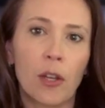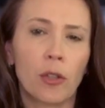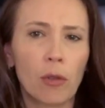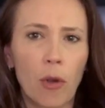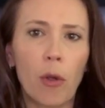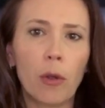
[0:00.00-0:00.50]

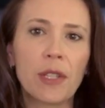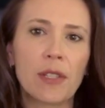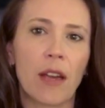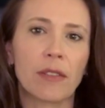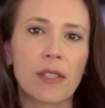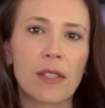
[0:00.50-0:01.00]
you'll
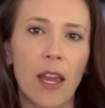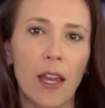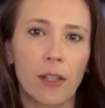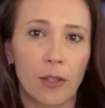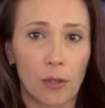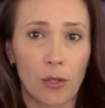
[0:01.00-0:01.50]
always have a
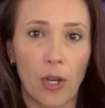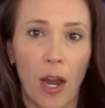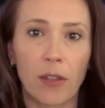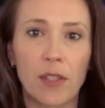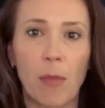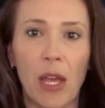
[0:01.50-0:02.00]
say in your
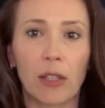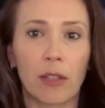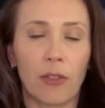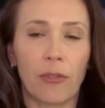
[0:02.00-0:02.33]
child's medical